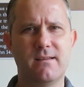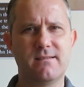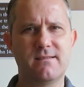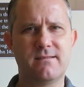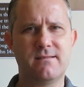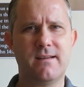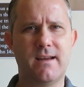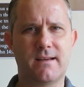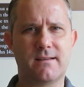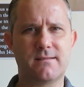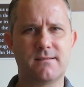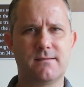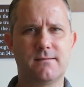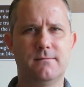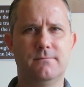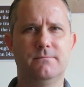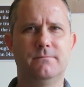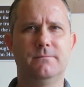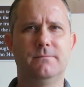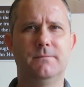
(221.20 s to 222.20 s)
6.
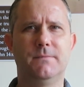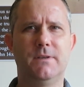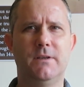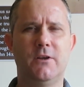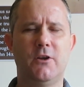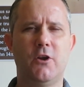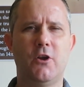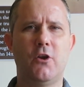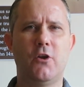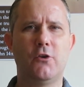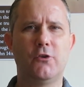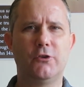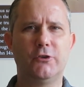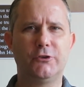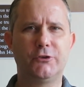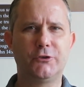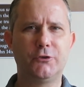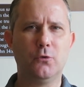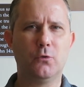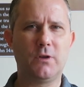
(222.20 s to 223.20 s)

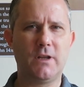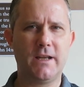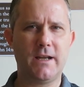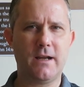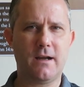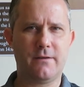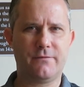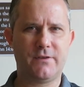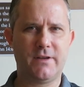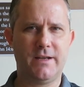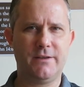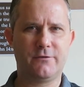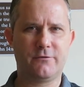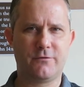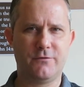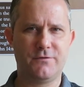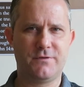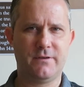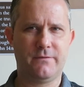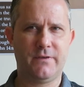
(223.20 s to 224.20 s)
Shortly after his
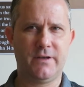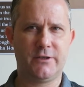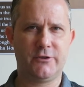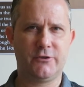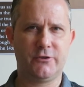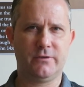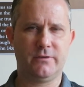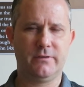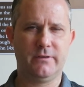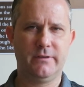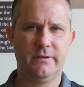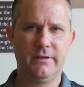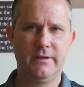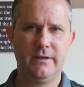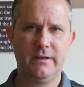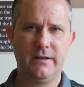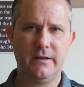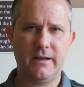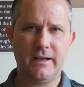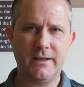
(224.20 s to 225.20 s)
crucifixion,
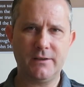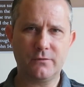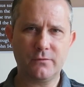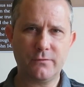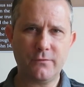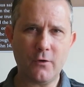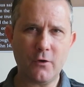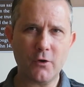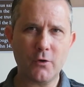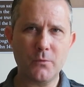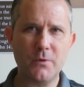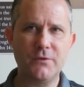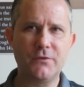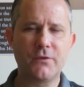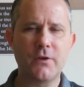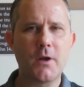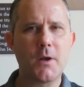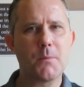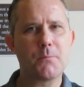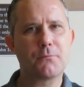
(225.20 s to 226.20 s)
his
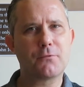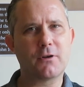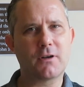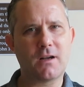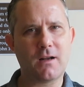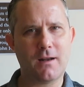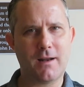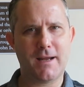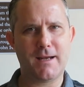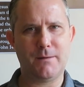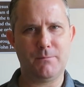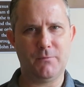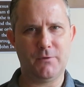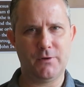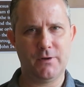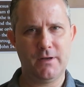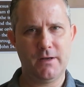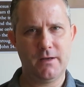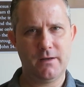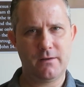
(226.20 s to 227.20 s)
followers proclaimed
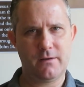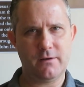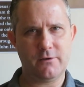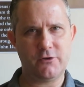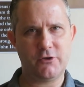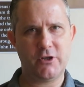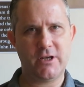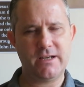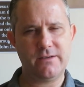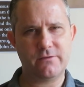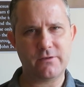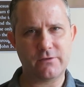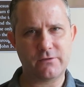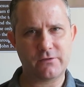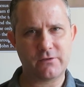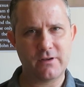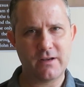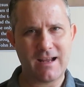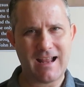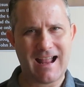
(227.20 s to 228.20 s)
that
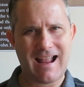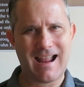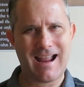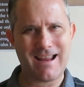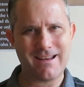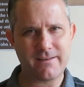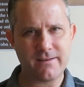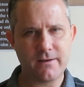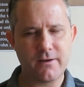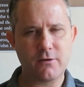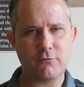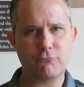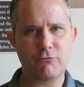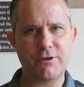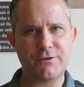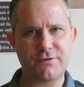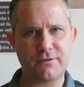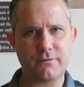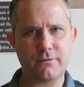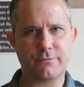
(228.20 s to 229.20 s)
Jesus had
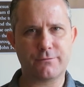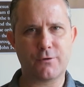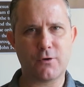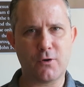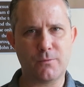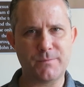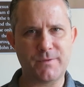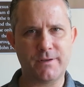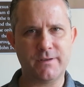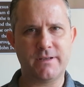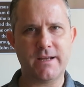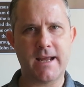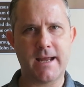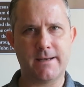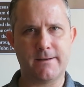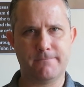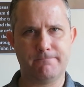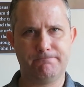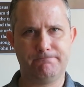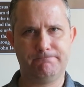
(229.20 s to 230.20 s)
risen from the
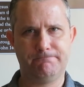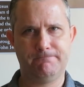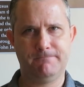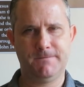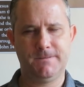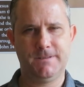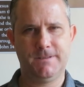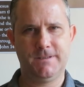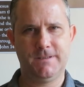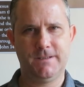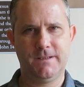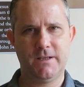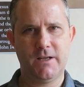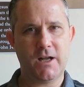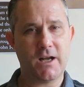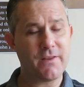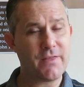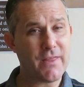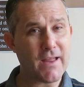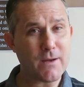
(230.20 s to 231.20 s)
dead.
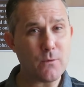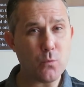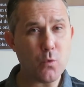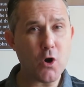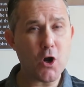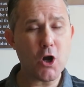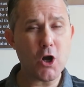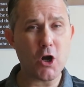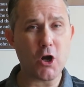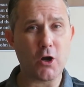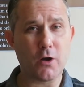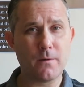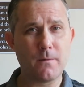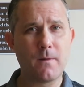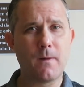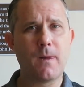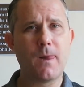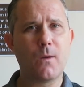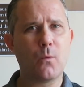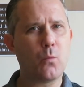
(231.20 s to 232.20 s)
And they were,
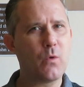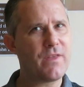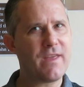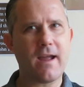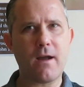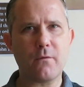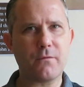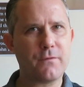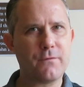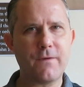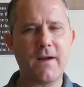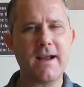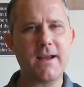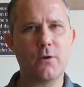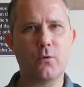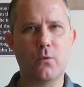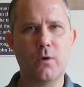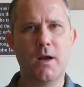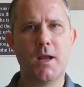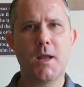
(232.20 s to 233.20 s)
without
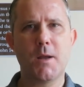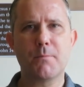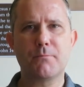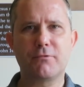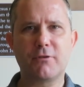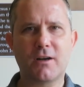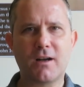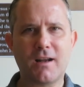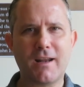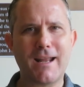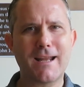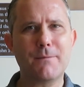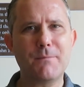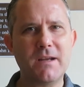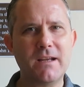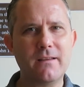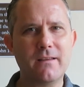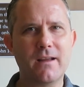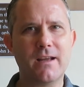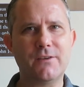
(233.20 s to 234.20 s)
fail,
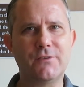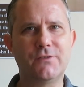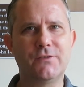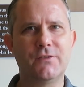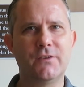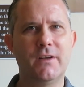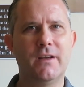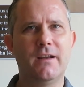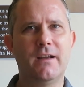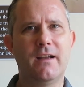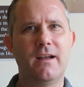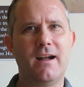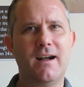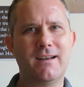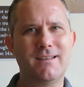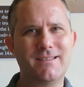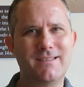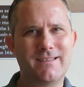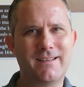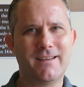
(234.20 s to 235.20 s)
proclaiming this
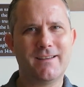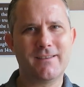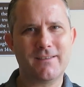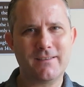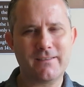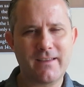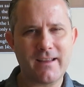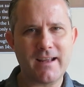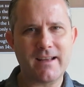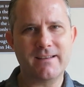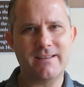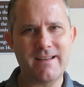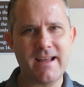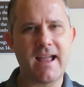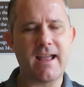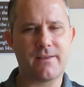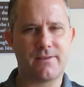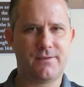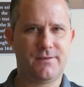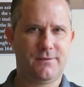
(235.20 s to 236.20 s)
until their
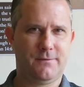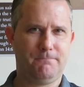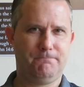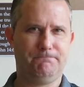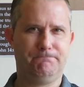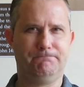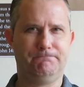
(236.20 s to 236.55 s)
deaths,